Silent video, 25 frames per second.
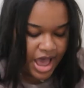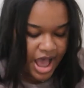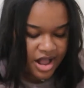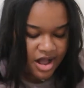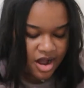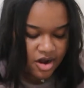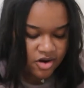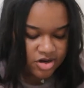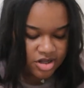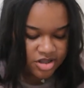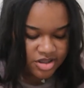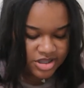I
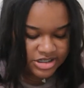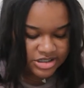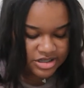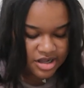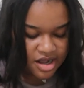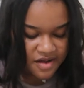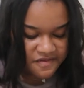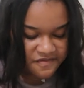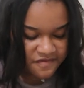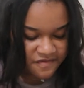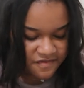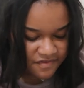ordered this
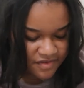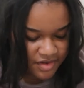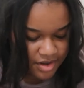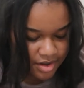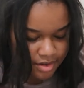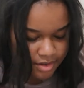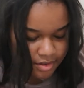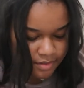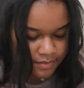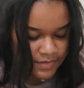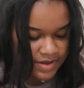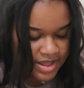off of
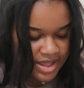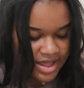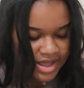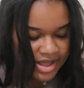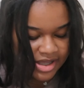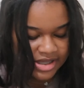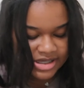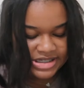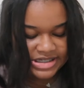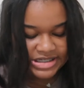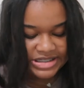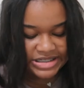
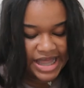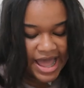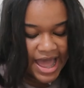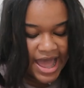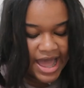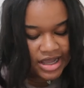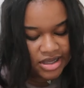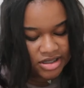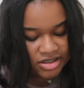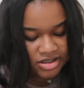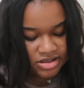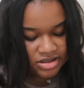
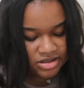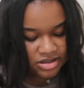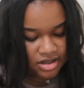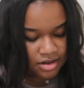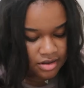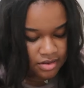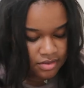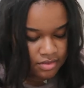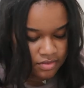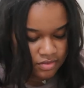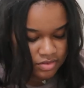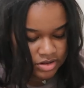Saks,
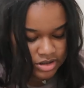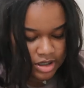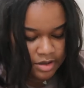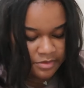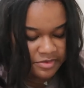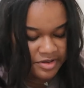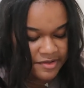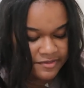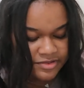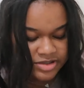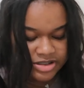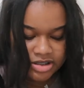so don't
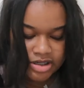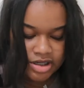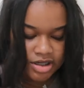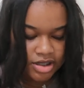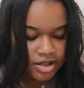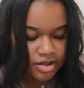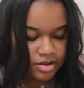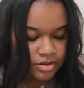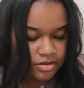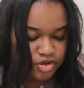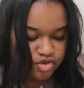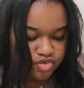play with your
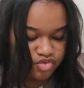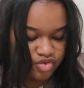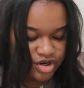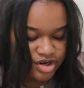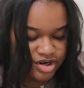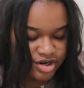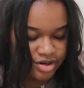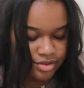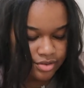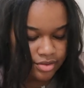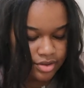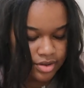girl. It's
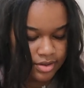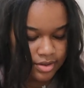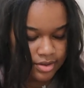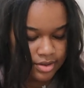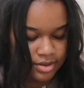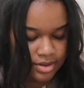real.